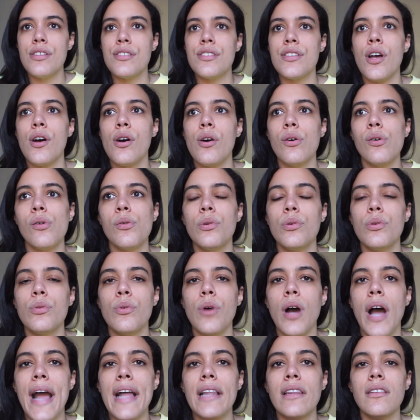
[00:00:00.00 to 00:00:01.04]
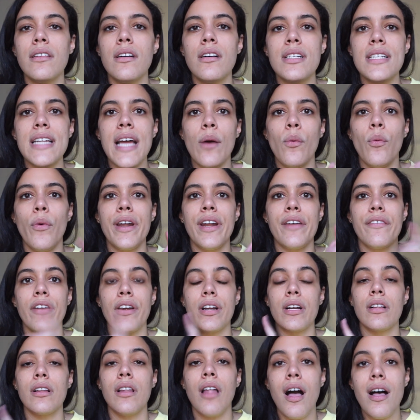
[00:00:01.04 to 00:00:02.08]
So I looked at one of
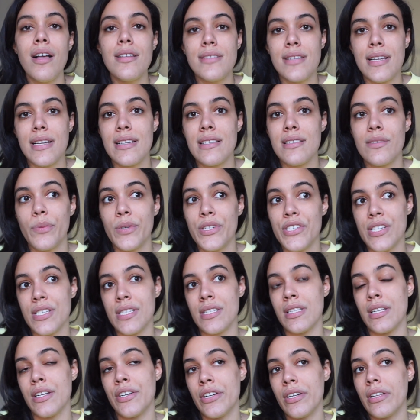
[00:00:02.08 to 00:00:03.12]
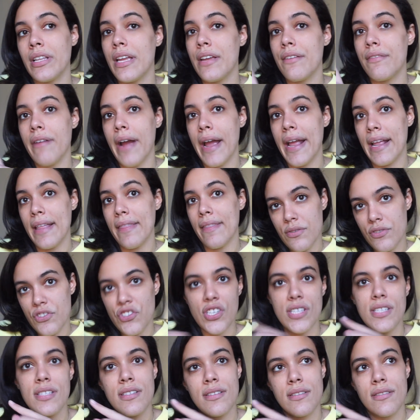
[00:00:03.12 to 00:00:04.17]
our closets, which is literally right in
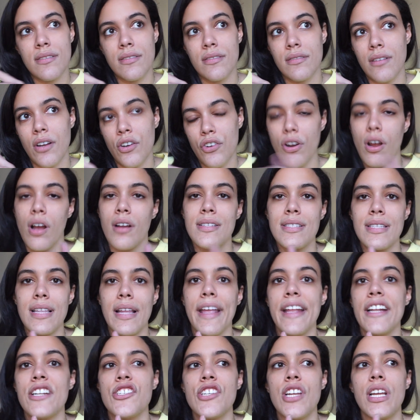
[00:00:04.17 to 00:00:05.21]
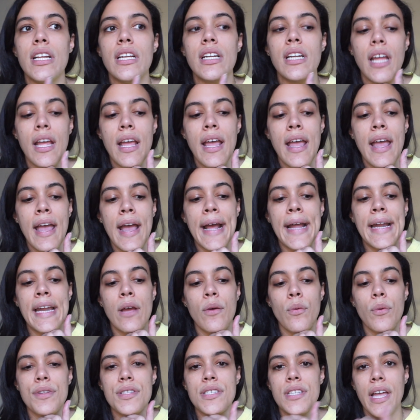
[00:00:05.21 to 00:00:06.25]
just across the kitchen, and
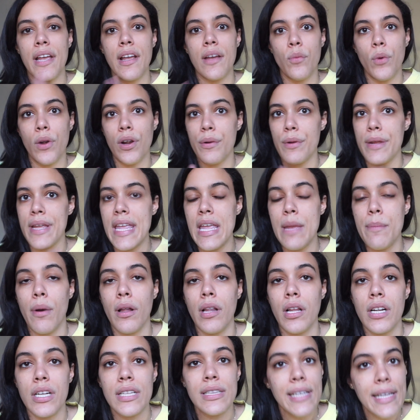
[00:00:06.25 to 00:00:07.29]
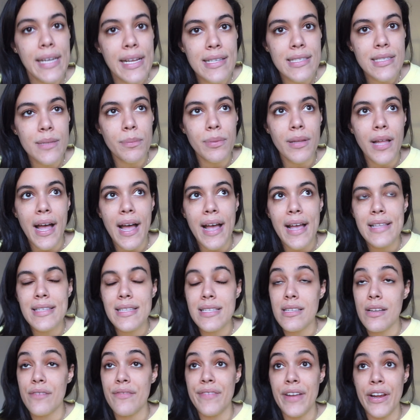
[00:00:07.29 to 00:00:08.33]
it's like where we keep all our cleaning supplies.
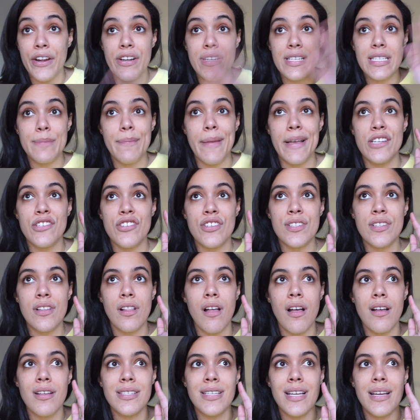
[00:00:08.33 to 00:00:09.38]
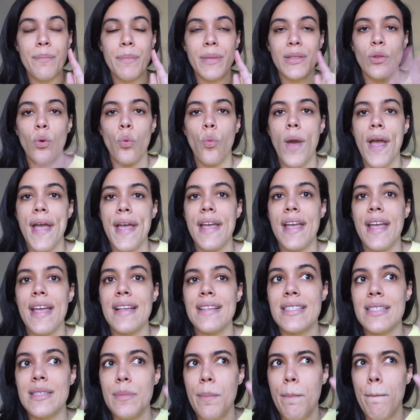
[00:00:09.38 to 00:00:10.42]
It's a very spacious closet, but the way
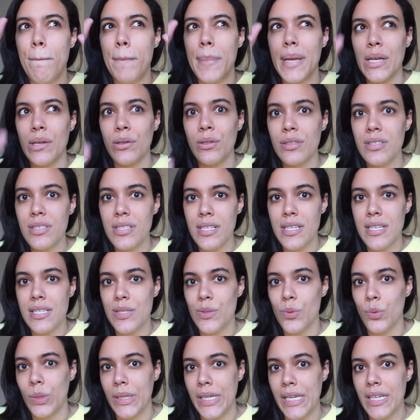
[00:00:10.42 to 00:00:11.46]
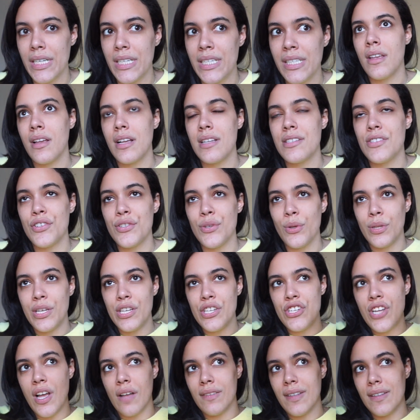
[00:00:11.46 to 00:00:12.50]
it's built. It's weird because there's only
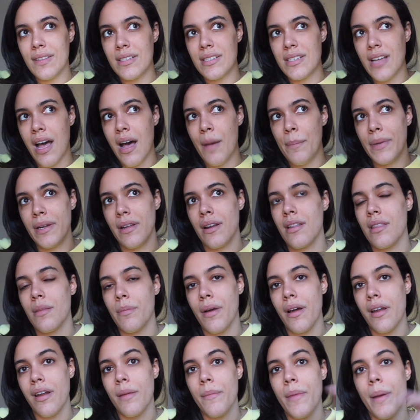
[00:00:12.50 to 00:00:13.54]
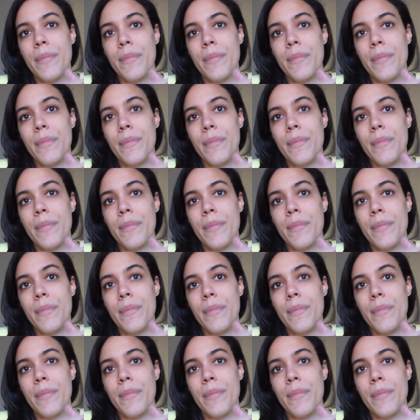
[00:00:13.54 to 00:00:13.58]
shelves at the top and not at the bottom.